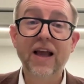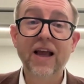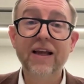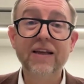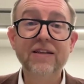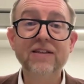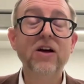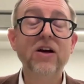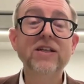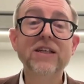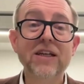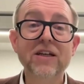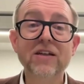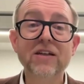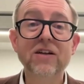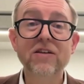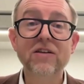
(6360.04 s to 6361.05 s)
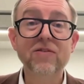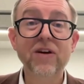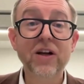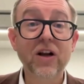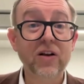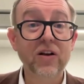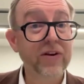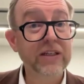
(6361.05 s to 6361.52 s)
exciting in terms of a
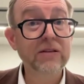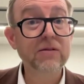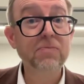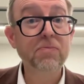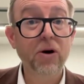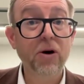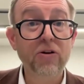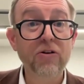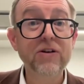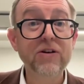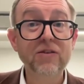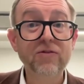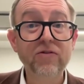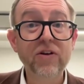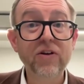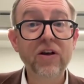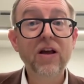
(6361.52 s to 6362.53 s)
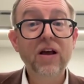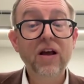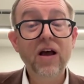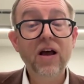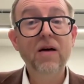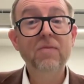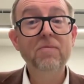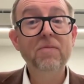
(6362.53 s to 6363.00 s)
kind of explorative
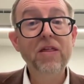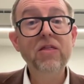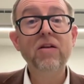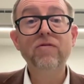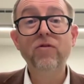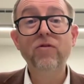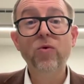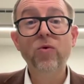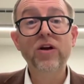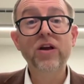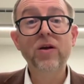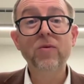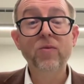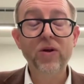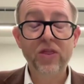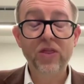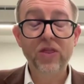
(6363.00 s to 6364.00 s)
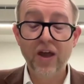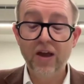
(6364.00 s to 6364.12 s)
method for working with